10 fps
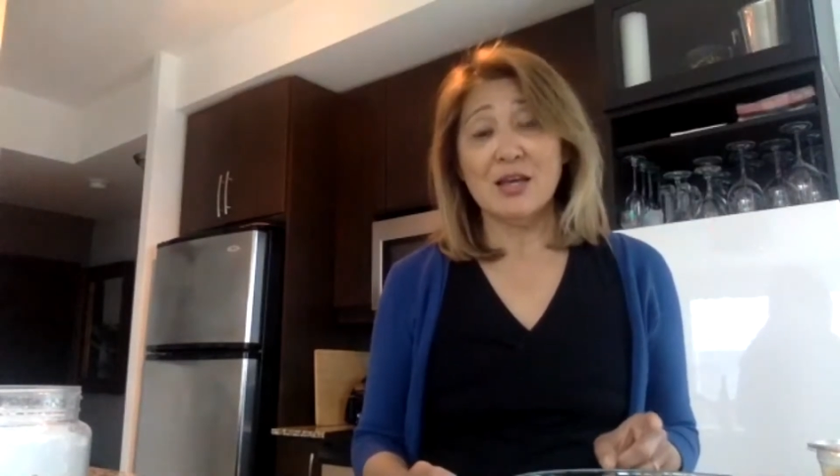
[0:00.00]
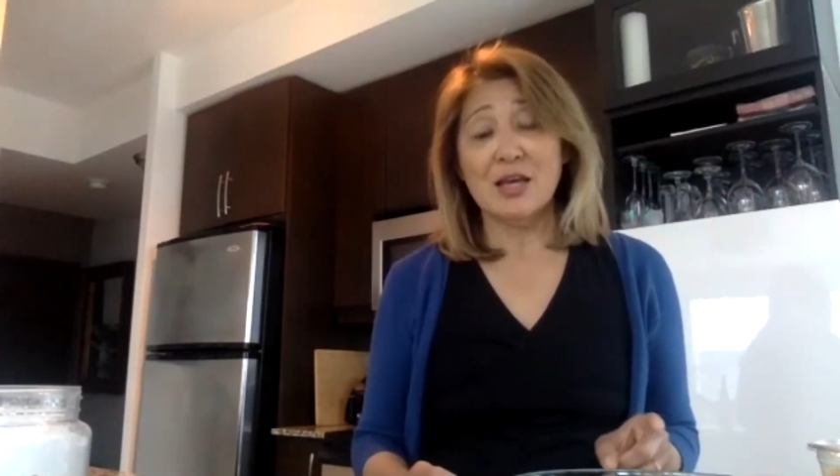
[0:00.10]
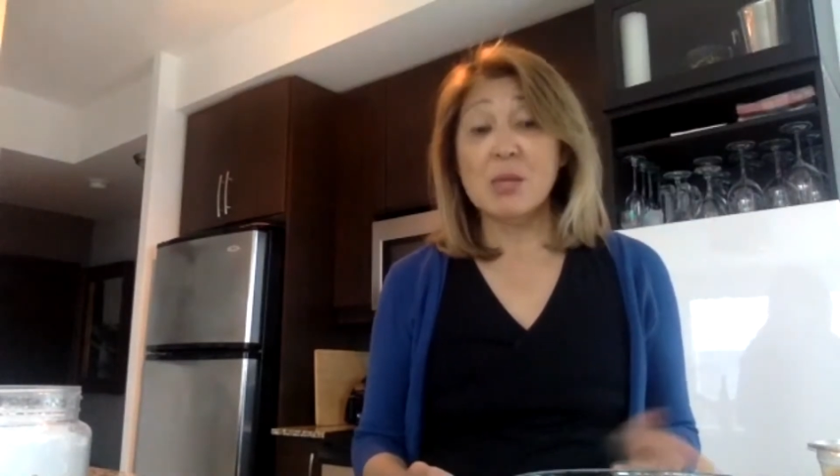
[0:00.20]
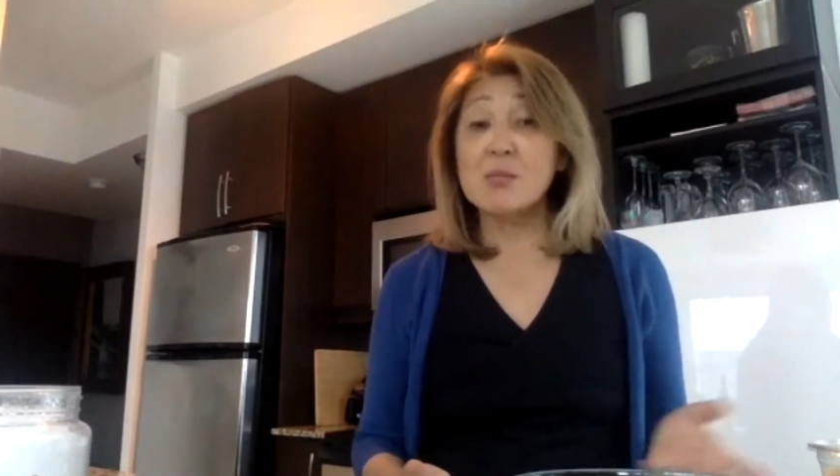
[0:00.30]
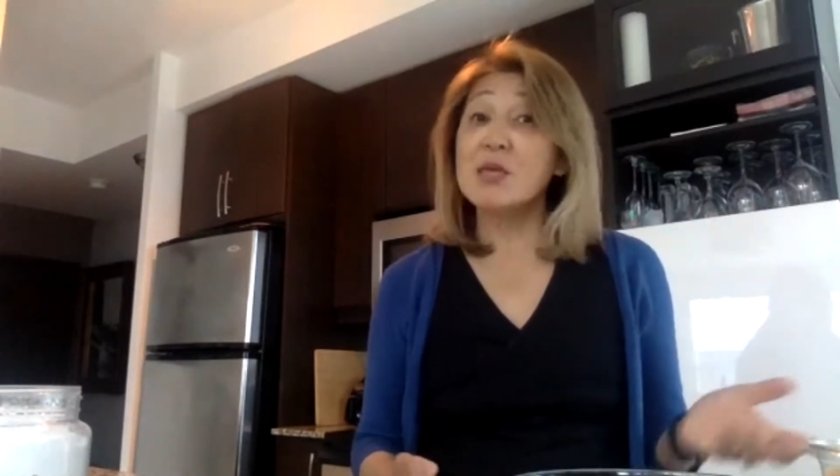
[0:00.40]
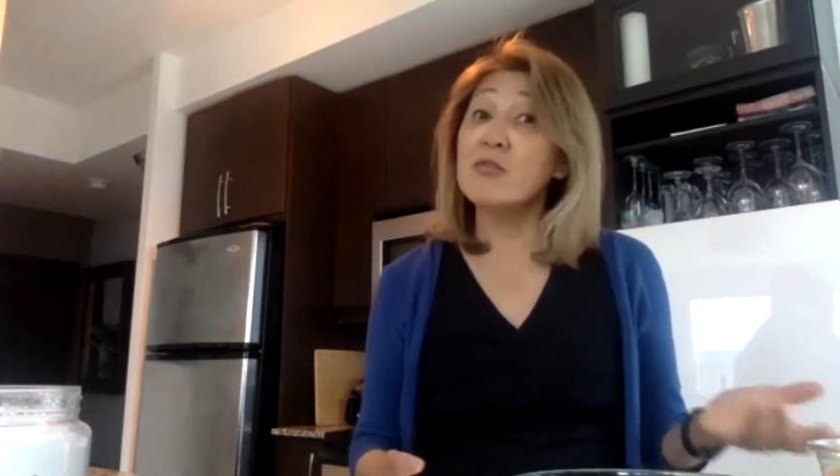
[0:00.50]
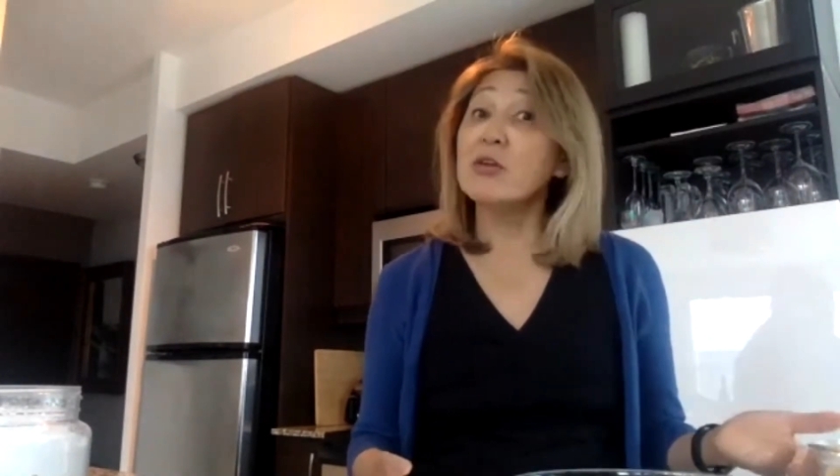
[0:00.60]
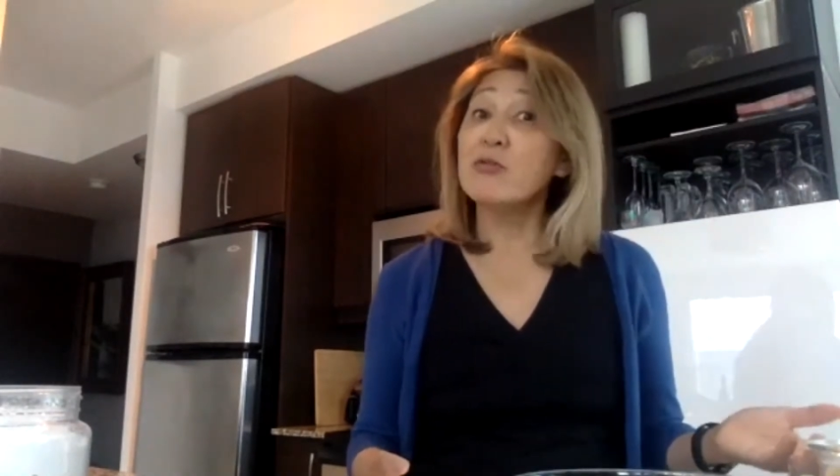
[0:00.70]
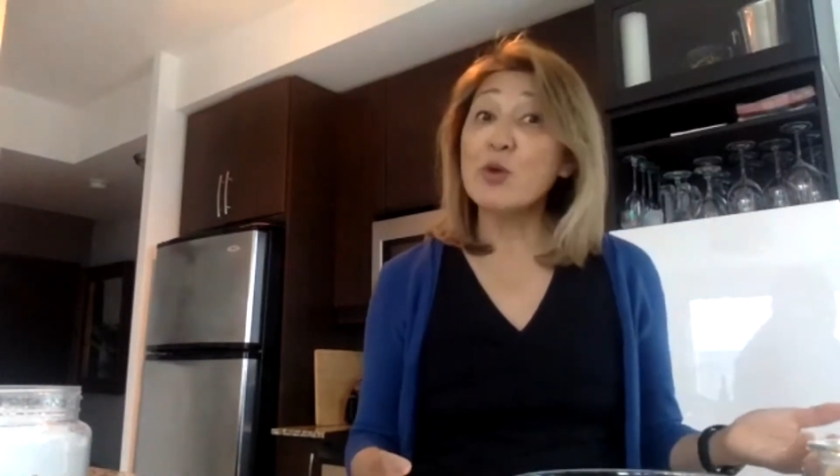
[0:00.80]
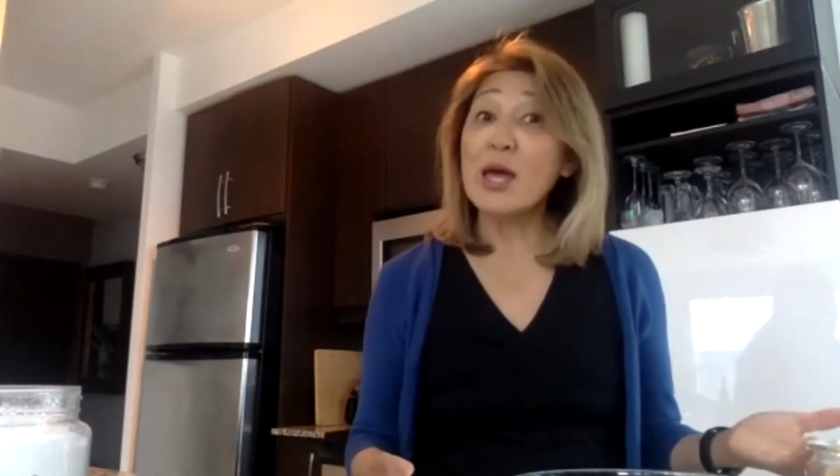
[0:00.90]
maybe even
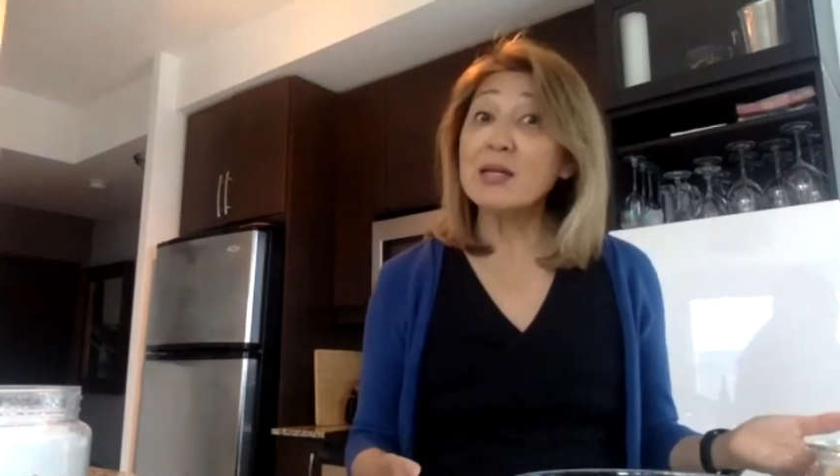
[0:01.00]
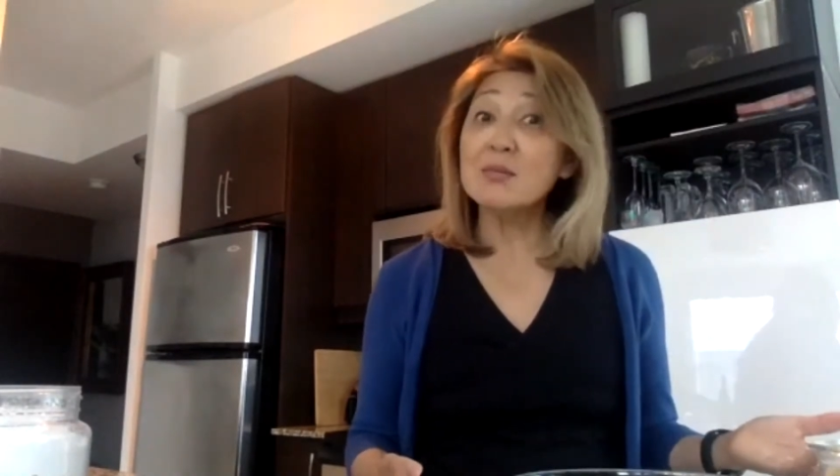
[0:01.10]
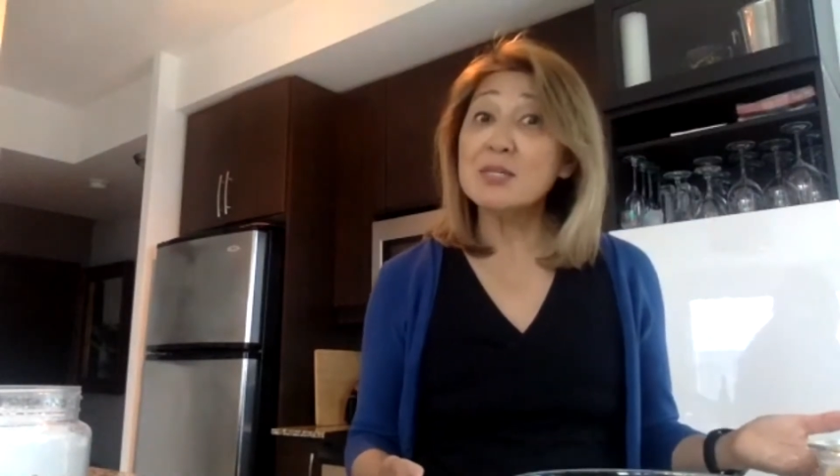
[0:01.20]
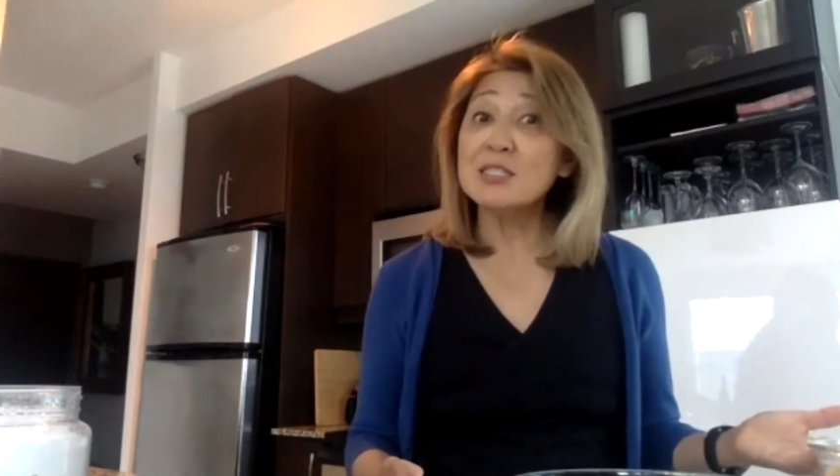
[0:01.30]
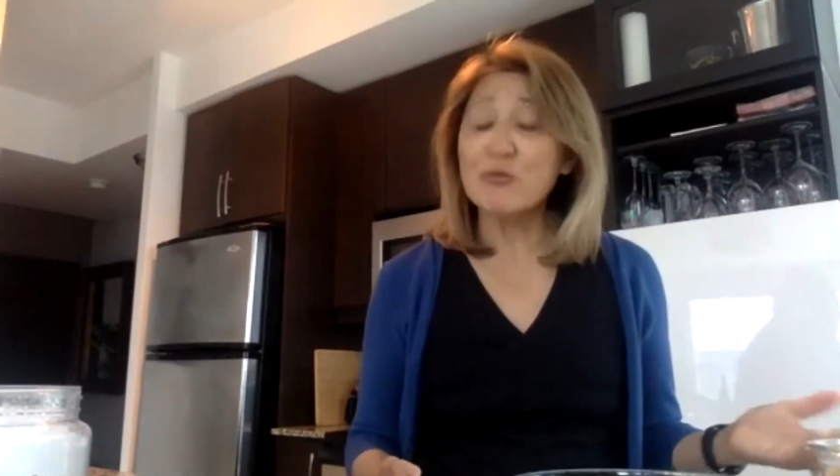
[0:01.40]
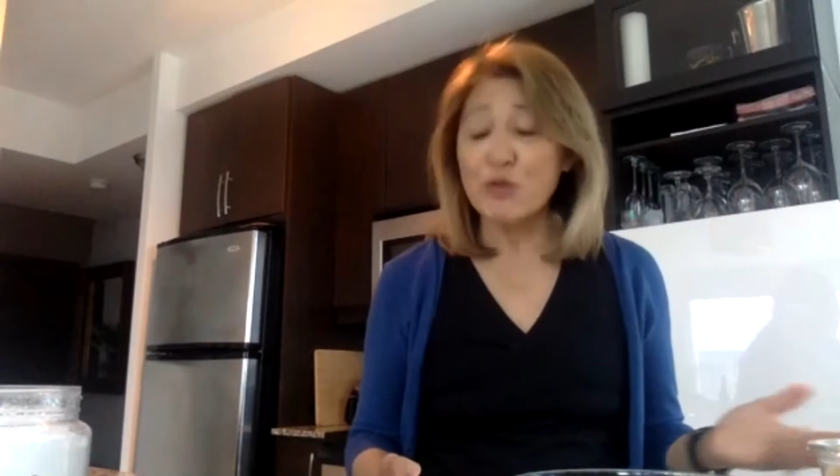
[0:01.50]
your enemies if